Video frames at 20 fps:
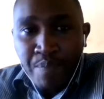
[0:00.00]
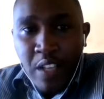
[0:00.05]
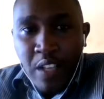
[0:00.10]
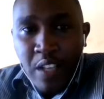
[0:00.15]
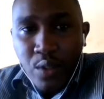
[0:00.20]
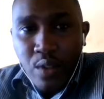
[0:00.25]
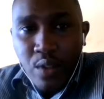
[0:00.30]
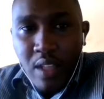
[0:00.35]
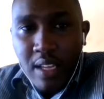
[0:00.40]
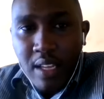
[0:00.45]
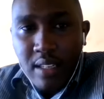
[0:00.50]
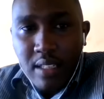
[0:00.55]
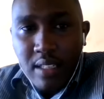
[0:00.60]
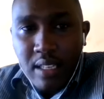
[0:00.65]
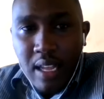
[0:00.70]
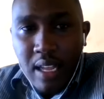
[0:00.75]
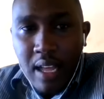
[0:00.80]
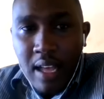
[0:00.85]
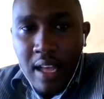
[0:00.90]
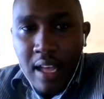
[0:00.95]
so that uh,
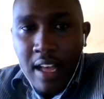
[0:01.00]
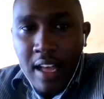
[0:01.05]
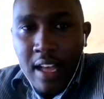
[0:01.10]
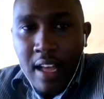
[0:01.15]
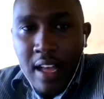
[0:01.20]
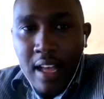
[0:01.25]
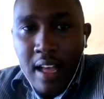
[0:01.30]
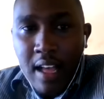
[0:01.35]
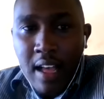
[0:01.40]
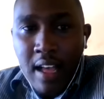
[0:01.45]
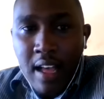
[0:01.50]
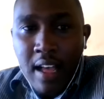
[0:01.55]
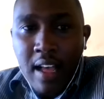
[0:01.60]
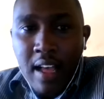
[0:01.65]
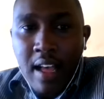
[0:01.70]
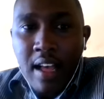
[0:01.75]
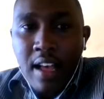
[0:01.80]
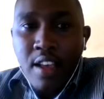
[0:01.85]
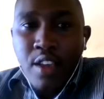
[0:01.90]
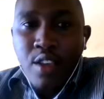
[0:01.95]
uh,
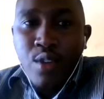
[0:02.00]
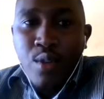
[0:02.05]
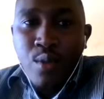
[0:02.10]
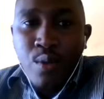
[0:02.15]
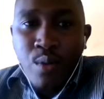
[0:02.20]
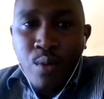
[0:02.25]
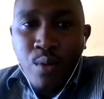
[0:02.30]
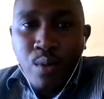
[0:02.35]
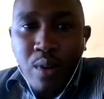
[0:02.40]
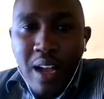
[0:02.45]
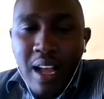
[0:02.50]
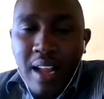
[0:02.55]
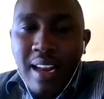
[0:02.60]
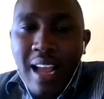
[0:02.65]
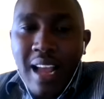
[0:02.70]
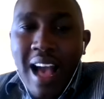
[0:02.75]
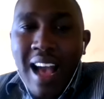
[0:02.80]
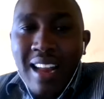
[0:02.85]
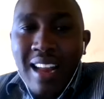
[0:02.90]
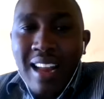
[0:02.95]
uh, you can
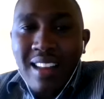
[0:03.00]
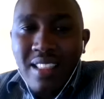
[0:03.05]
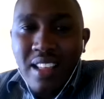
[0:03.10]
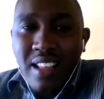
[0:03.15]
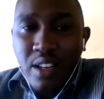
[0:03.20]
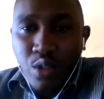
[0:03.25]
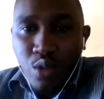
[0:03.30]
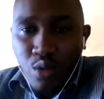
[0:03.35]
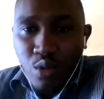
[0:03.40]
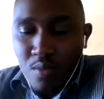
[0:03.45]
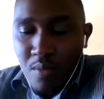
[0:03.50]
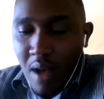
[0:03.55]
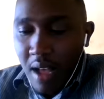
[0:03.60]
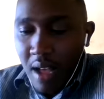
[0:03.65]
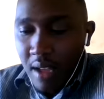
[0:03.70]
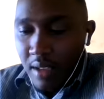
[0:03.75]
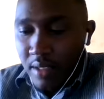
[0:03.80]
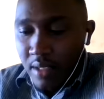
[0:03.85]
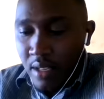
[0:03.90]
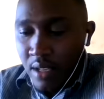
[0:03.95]
earn the two
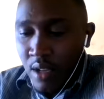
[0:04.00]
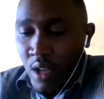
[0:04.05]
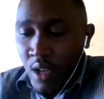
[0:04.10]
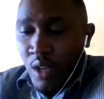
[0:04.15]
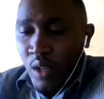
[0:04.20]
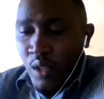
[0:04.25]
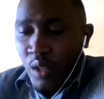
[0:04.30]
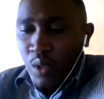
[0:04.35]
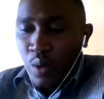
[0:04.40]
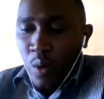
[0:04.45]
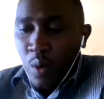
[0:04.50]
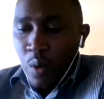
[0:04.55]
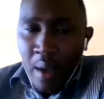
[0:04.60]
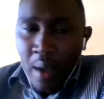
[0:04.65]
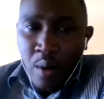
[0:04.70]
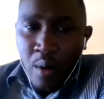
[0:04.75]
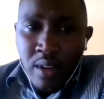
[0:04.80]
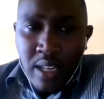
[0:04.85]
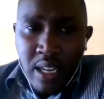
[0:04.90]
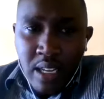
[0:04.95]
marks. So I
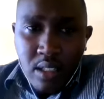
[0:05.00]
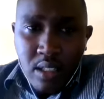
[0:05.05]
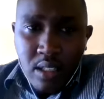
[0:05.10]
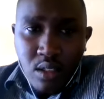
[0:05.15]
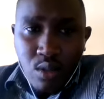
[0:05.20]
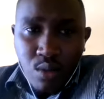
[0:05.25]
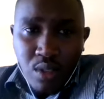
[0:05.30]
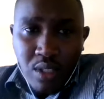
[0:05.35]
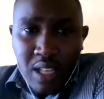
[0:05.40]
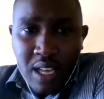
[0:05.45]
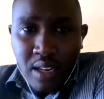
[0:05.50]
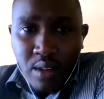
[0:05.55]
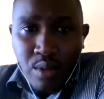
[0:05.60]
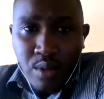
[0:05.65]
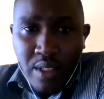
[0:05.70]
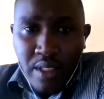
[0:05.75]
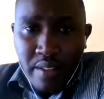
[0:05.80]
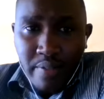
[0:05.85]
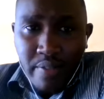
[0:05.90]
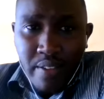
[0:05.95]
want us to start
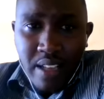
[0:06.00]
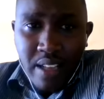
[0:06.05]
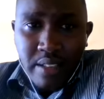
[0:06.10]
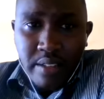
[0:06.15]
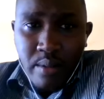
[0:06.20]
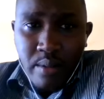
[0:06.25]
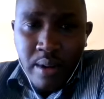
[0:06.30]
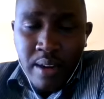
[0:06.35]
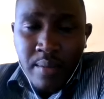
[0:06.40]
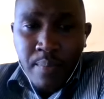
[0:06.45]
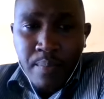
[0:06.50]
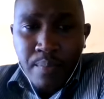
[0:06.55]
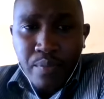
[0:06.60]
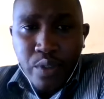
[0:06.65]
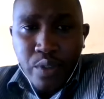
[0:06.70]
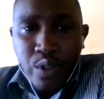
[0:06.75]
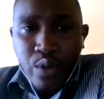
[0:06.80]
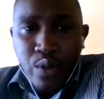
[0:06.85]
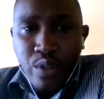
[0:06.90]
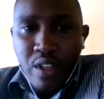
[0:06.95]
with the first one.
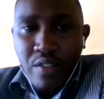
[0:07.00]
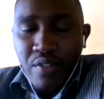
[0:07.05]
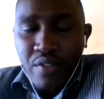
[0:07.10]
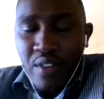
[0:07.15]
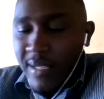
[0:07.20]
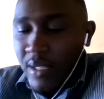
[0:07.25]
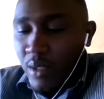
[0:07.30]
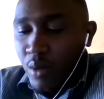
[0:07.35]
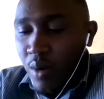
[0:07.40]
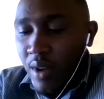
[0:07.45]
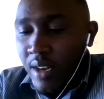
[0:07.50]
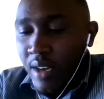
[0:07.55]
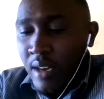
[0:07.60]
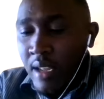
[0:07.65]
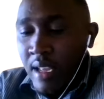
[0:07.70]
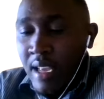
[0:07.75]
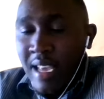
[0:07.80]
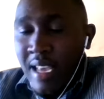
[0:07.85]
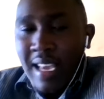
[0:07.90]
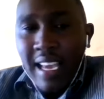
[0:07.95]
So the first one,
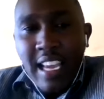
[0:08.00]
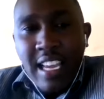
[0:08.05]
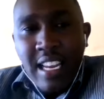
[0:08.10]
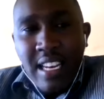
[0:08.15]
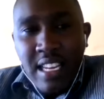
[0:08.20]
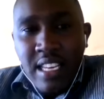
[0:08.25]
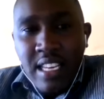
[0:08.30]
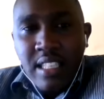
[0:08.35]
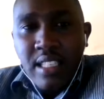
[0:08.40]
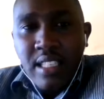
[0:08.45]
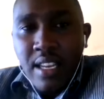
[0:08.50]
in each